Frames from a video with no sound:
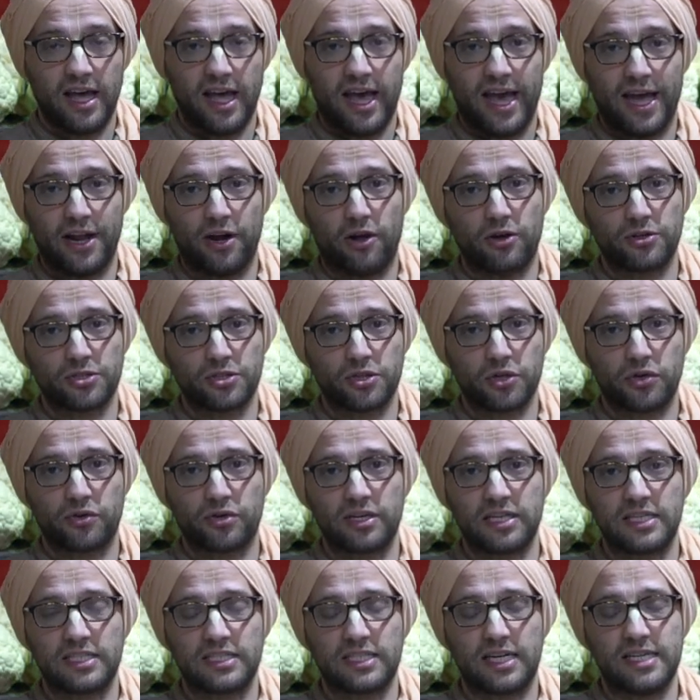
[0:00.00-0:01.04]
and also
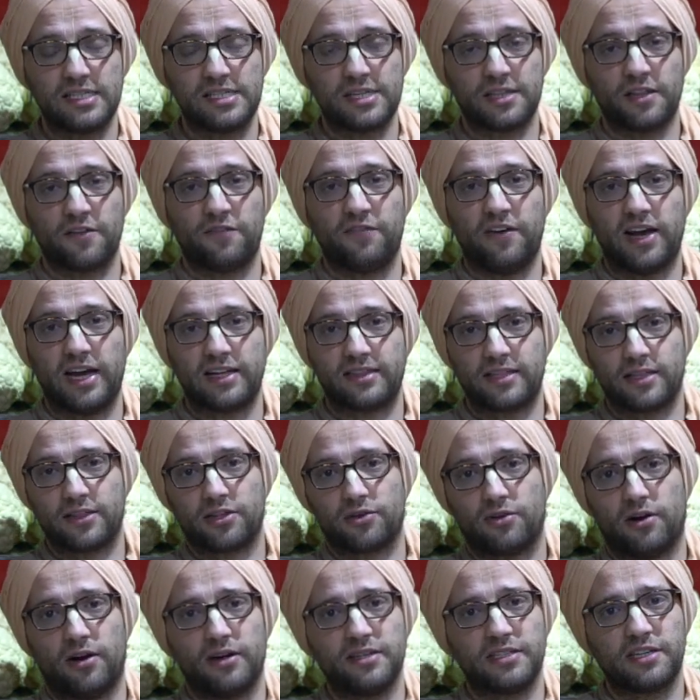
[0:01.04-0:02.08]
criticizing the fact that
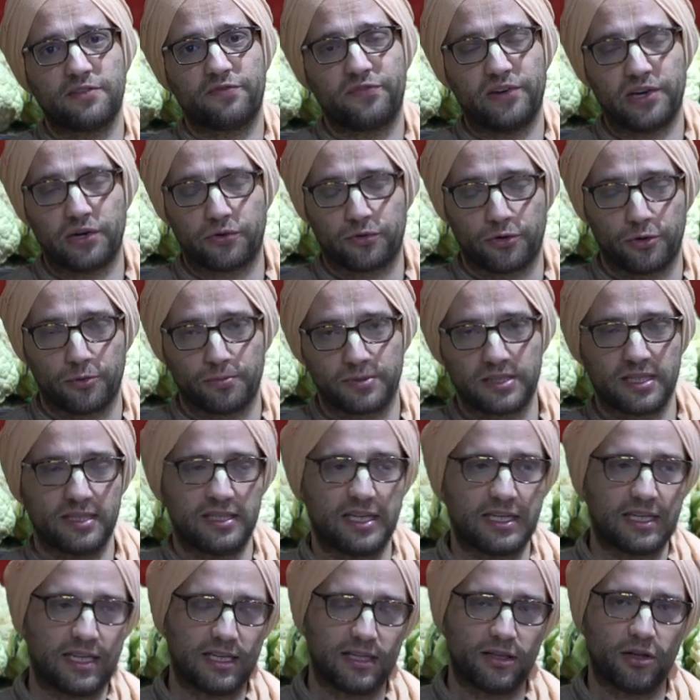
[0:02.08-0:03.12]
there are different groups and
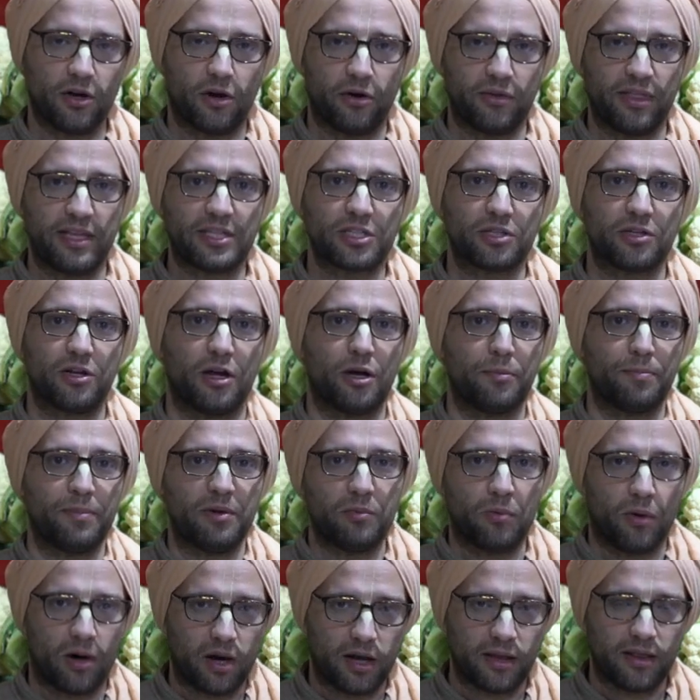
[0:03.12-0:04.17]
thinking, no, they should all be
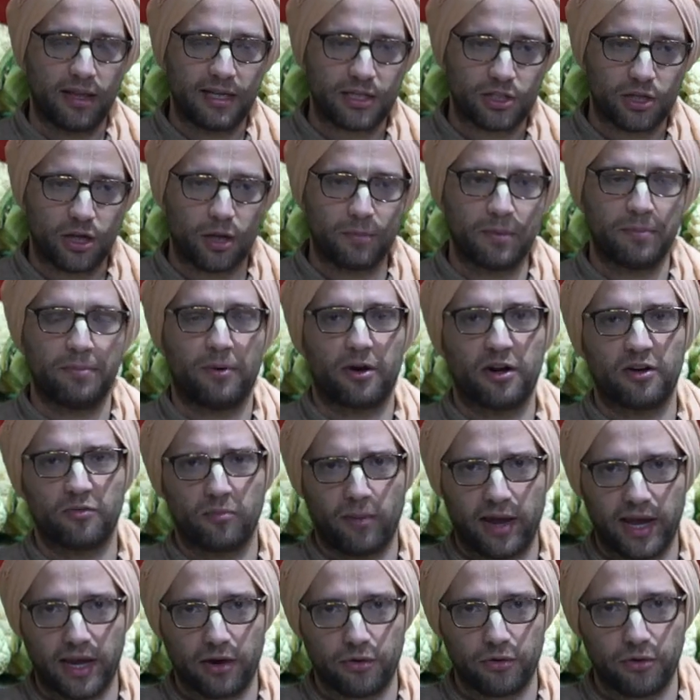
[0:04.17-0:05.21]
one, they should all be part of
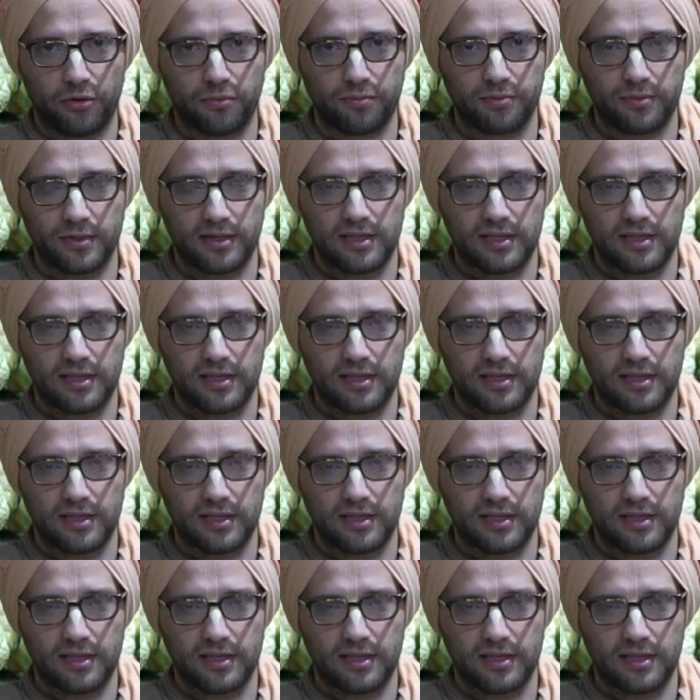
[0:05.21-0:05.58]
my group.